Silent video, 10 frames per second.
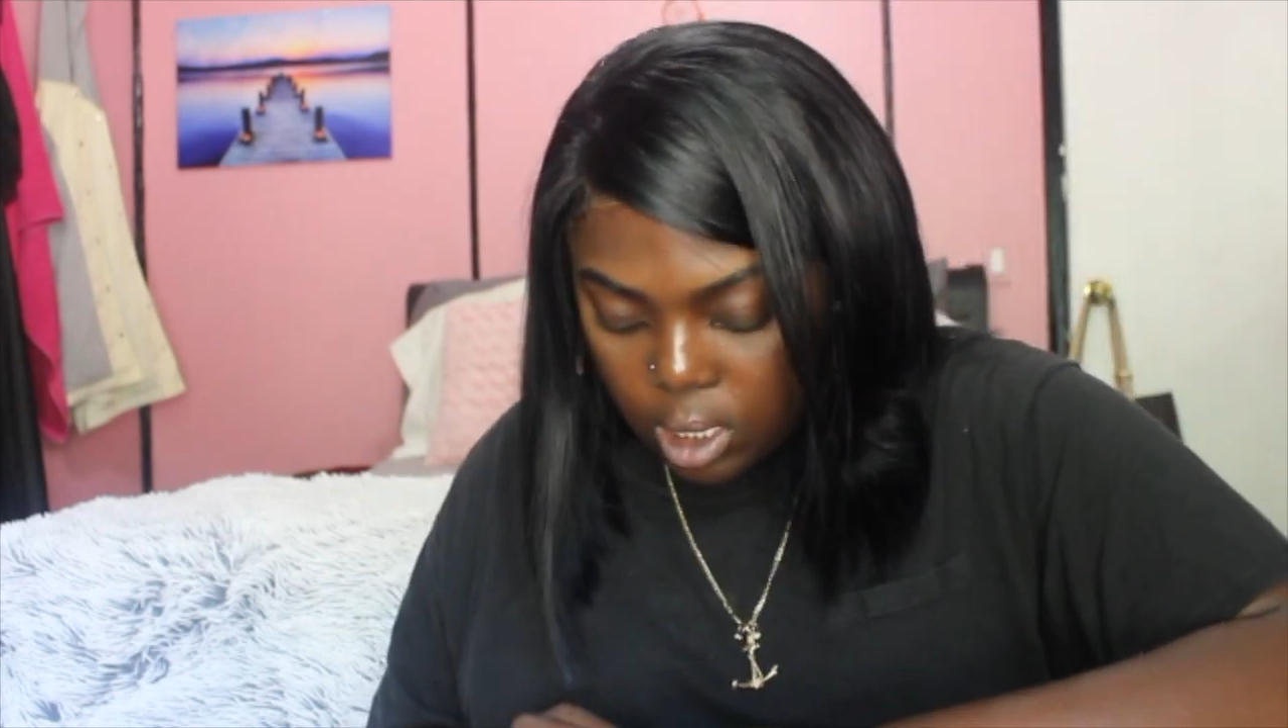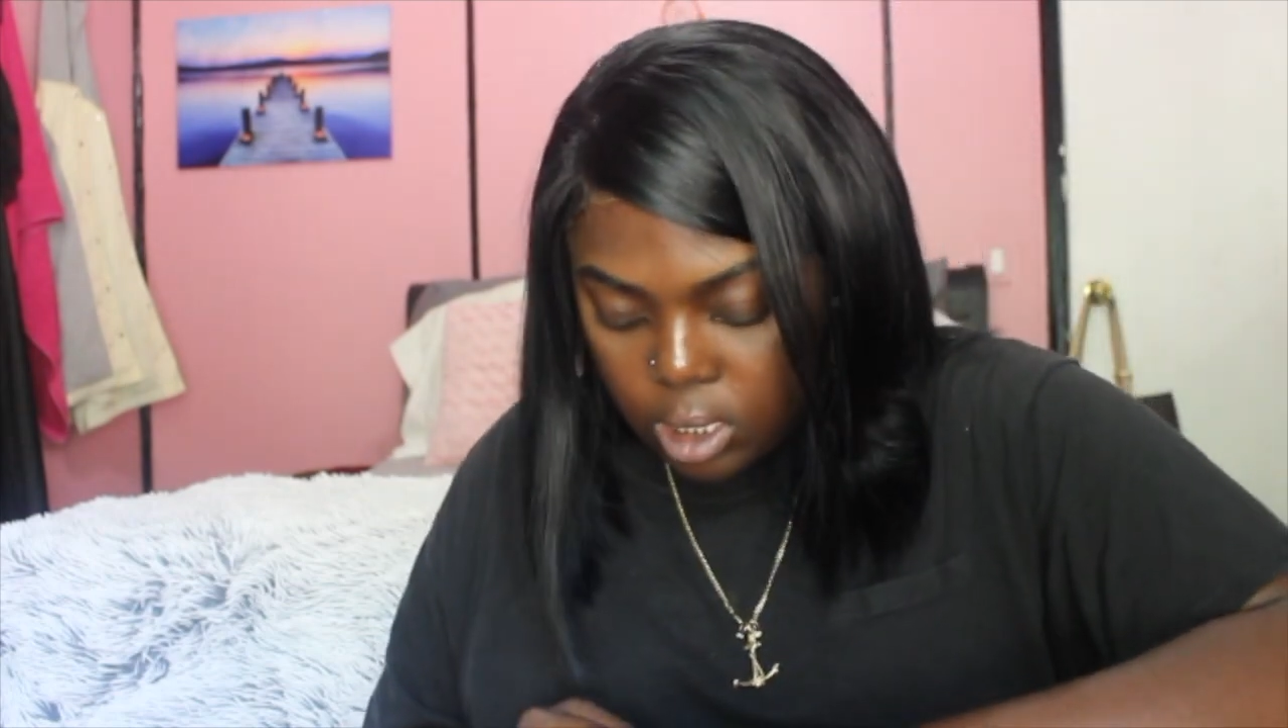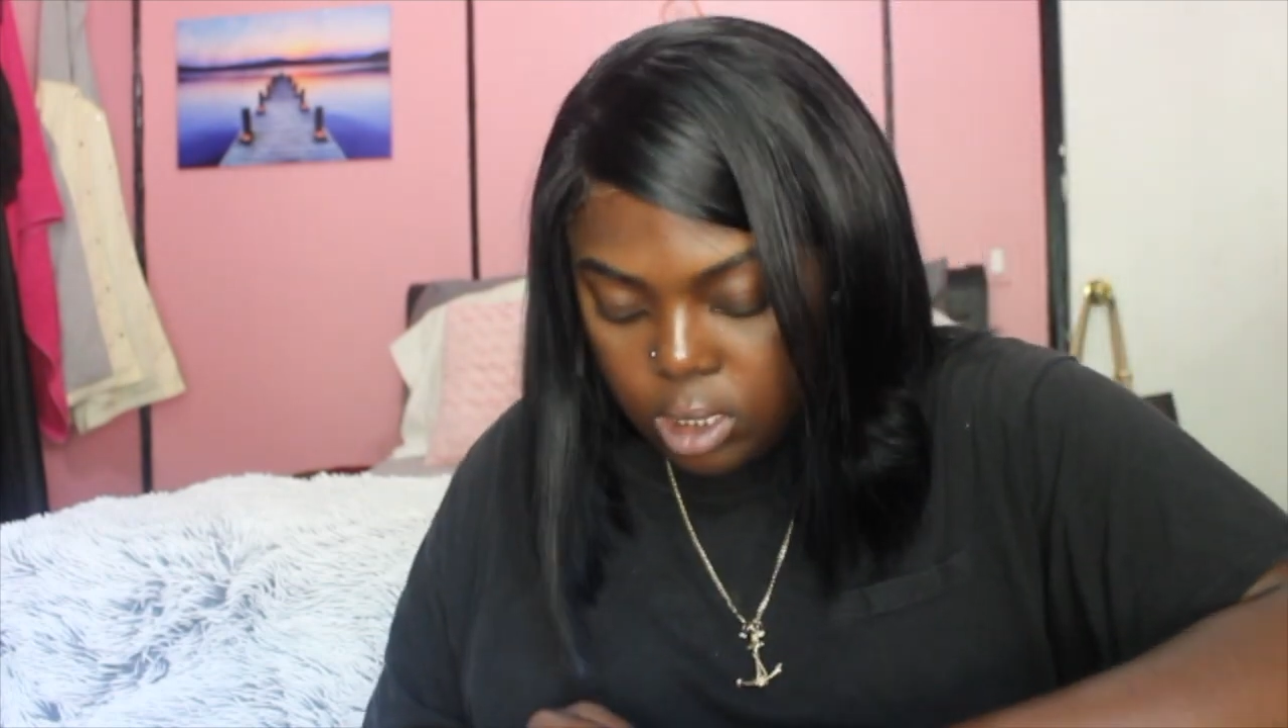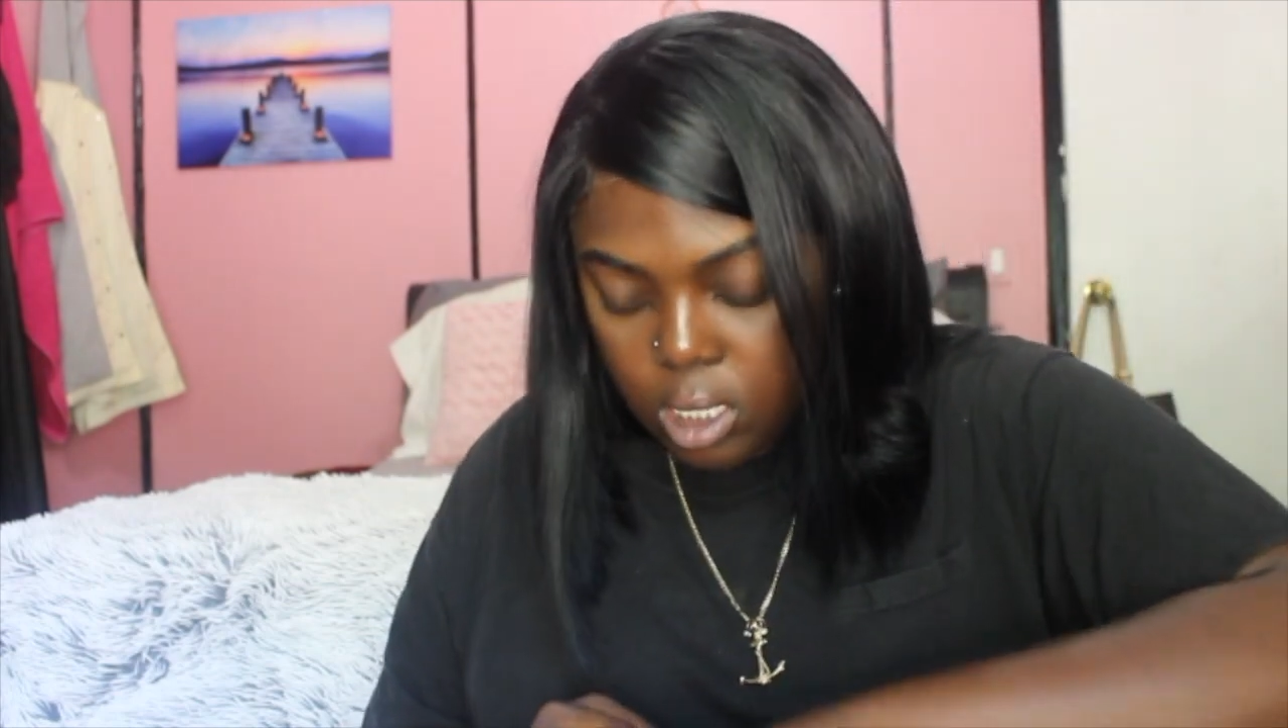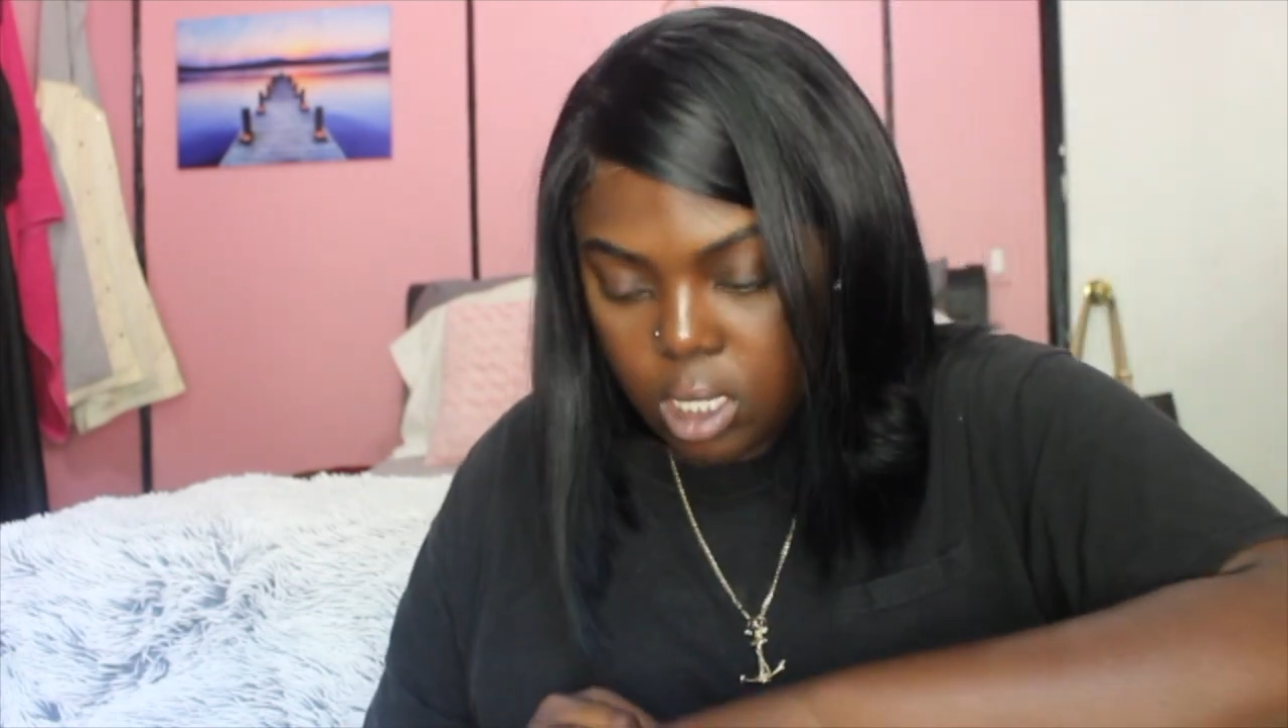
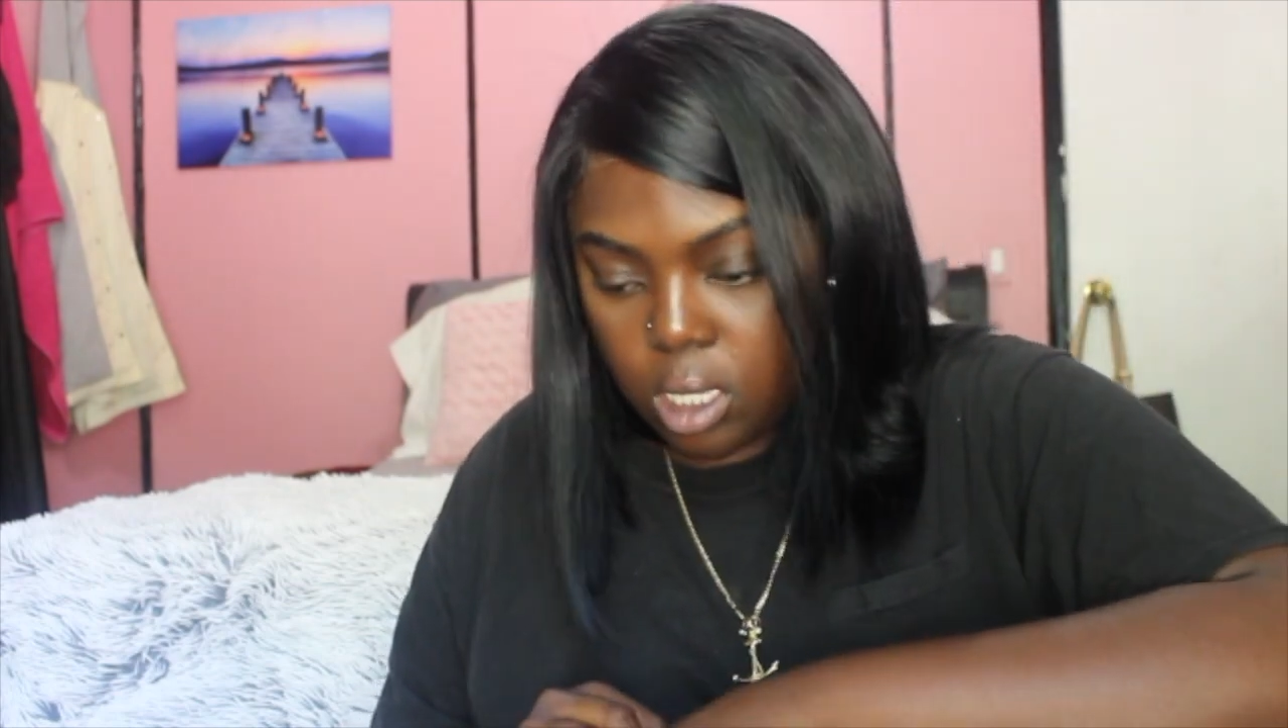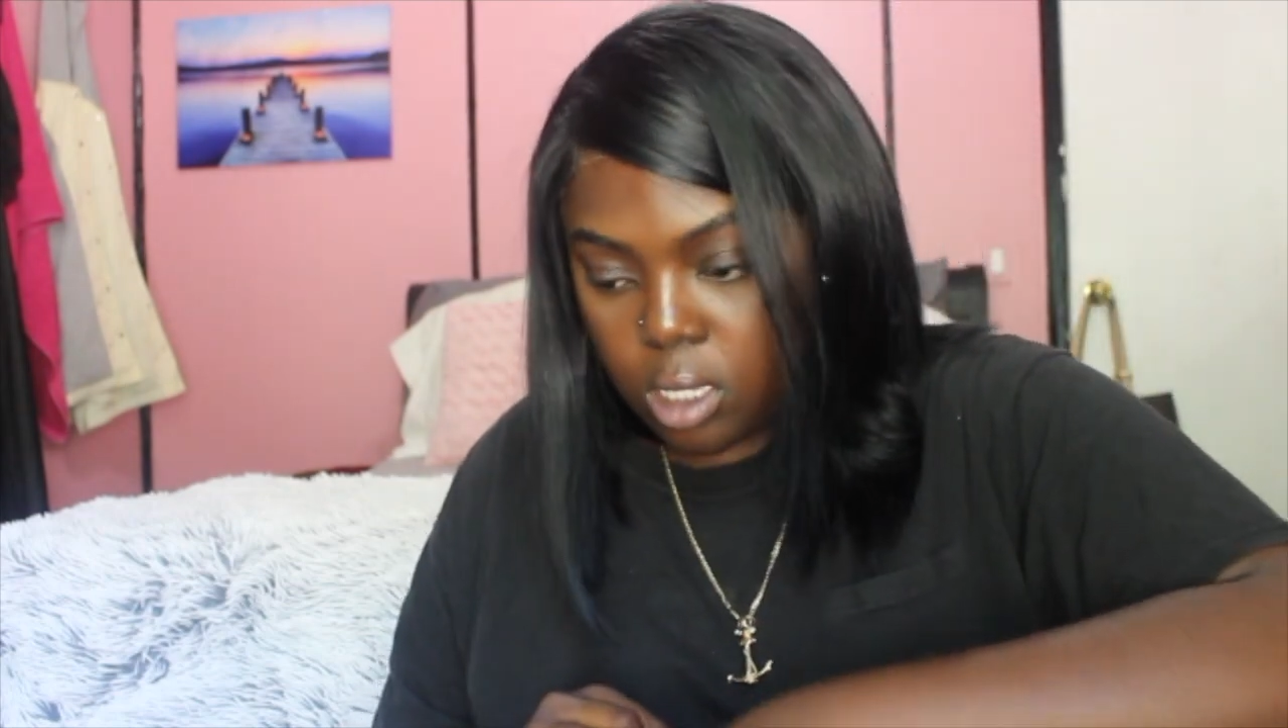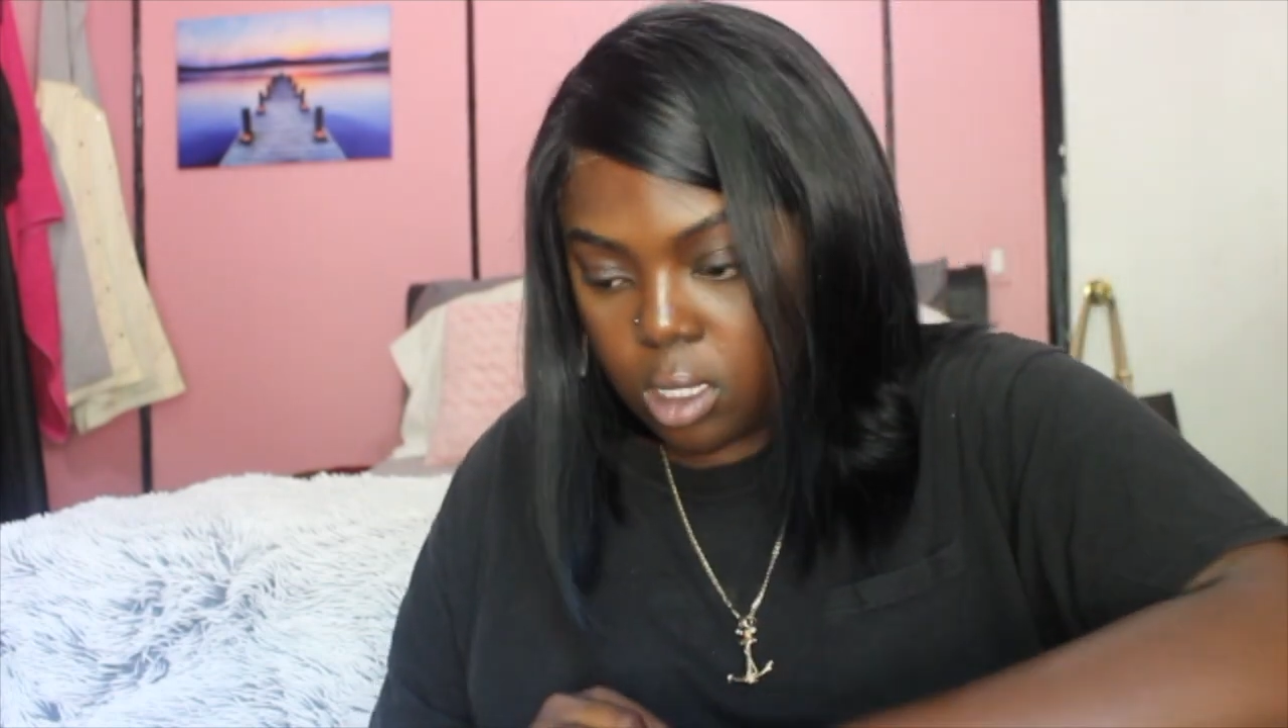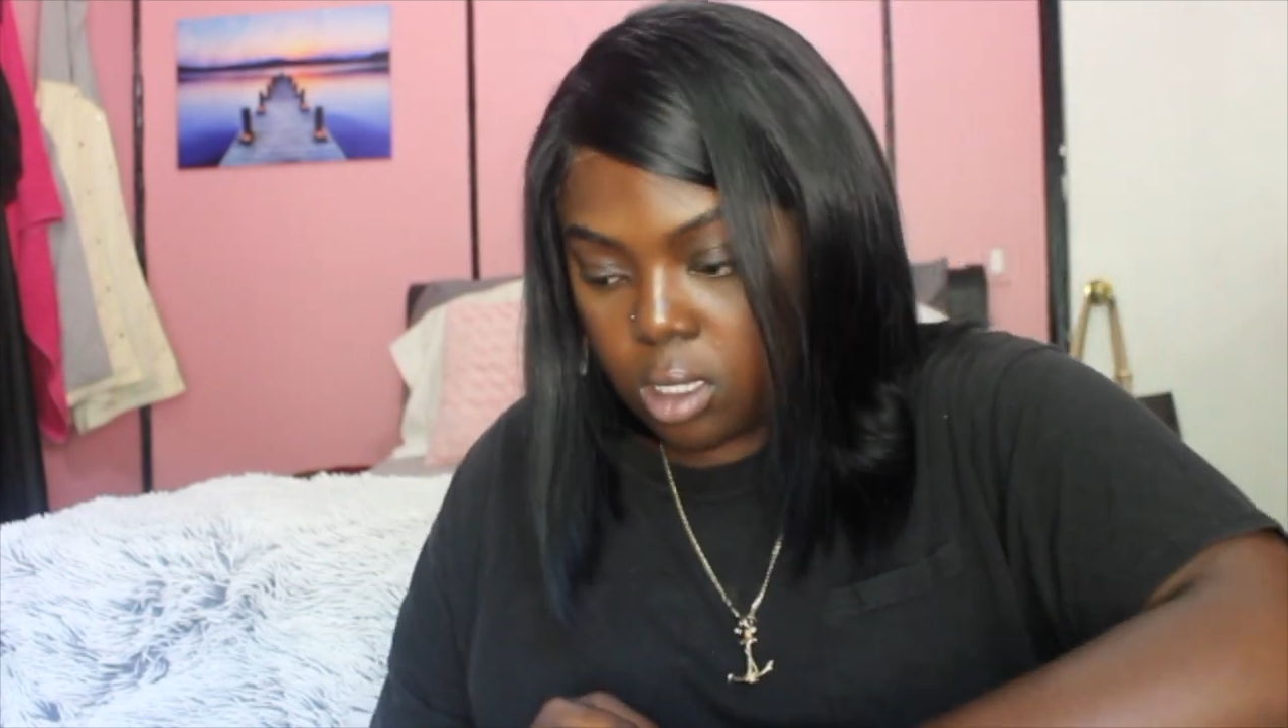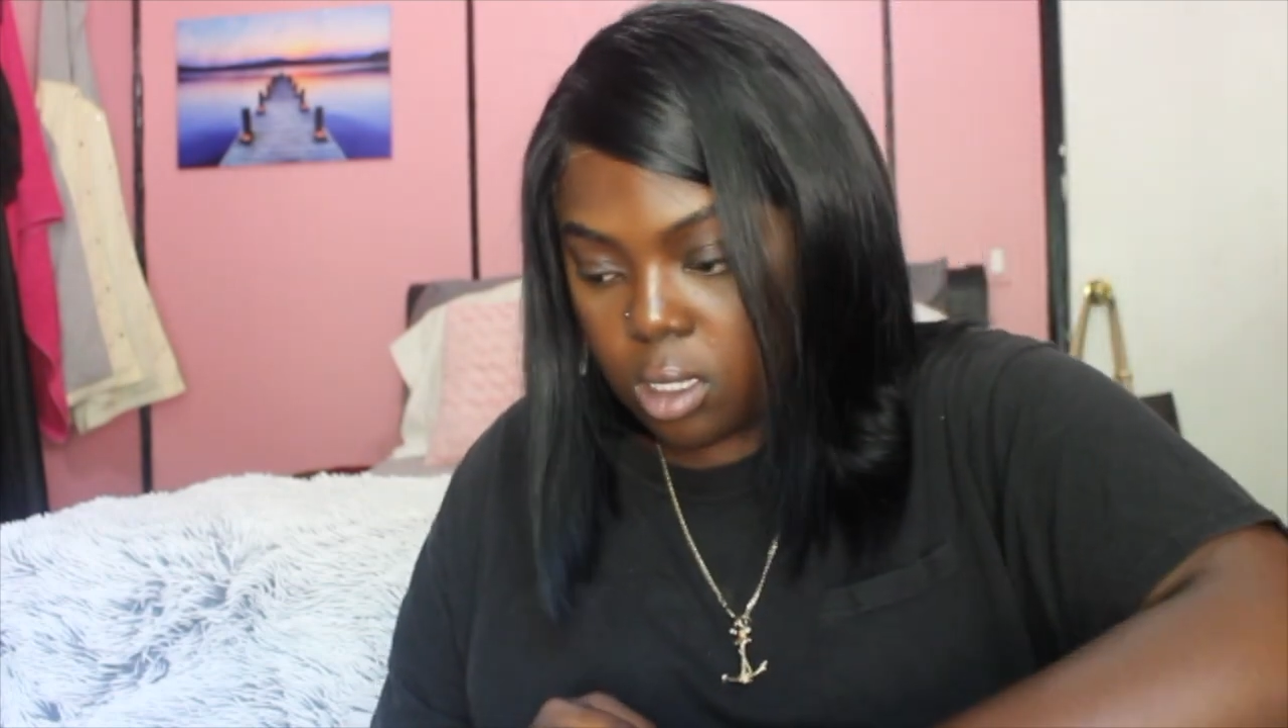that's it.